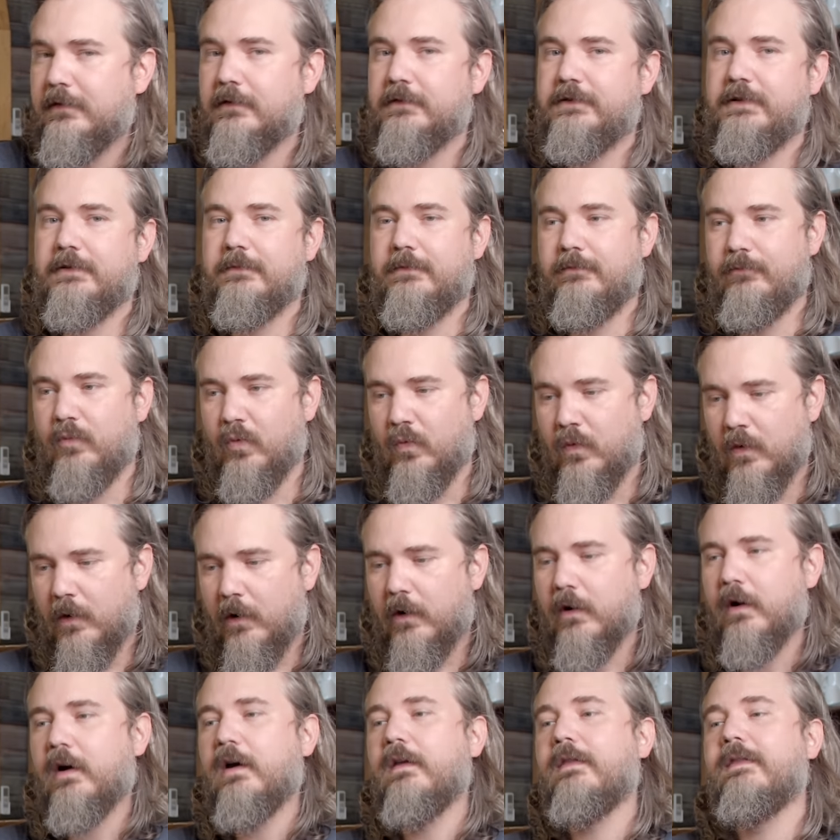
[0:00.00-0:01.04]
yeah. to
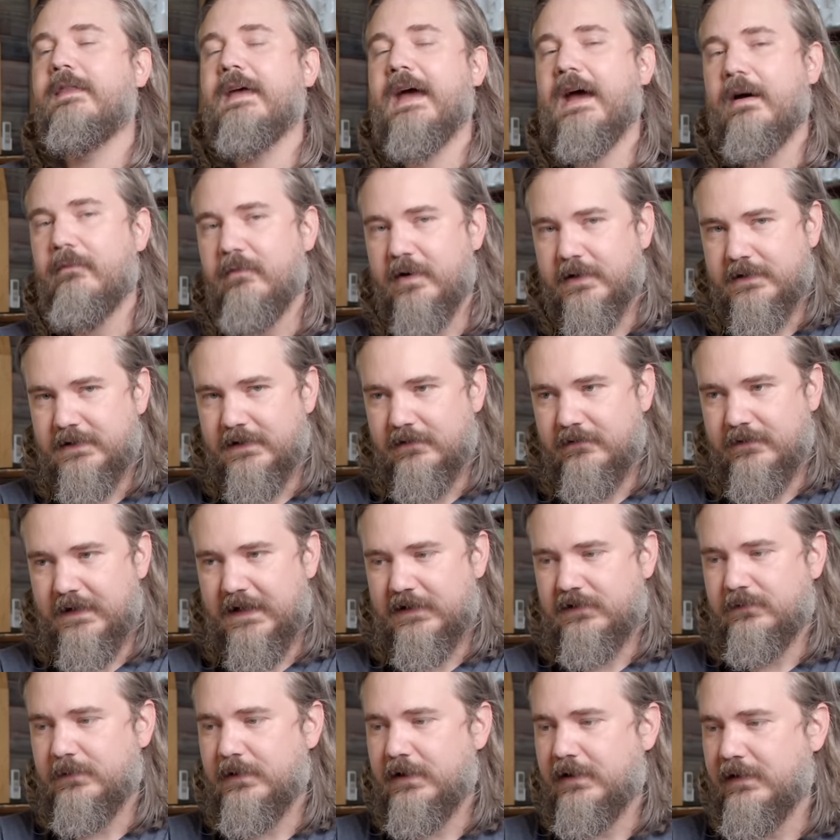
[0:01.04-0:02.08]
warrant that much
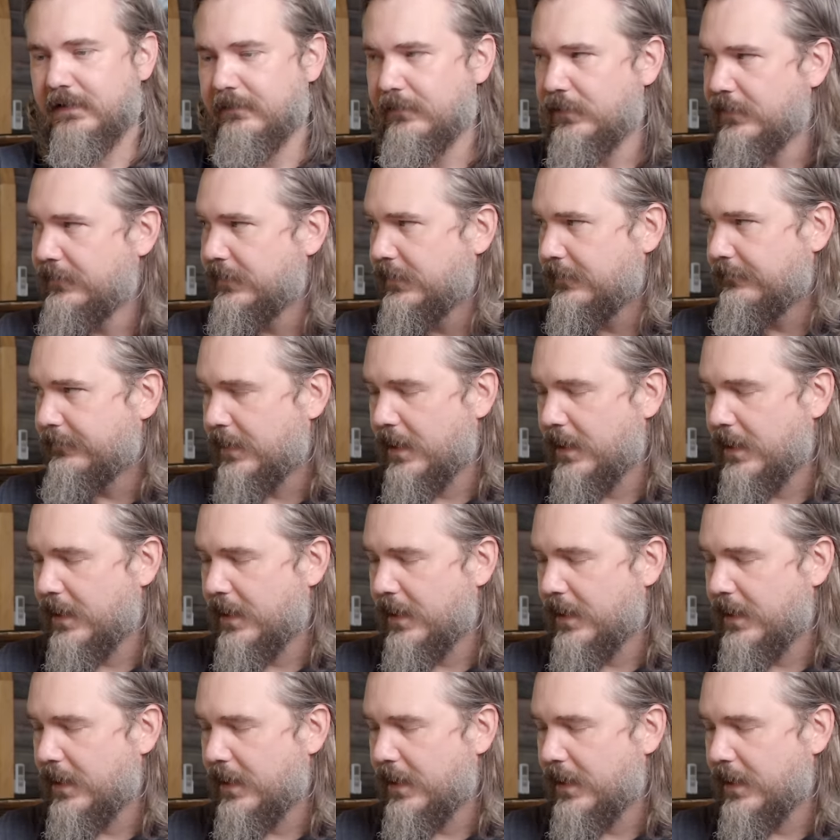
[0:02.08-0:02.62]
investment in the moving of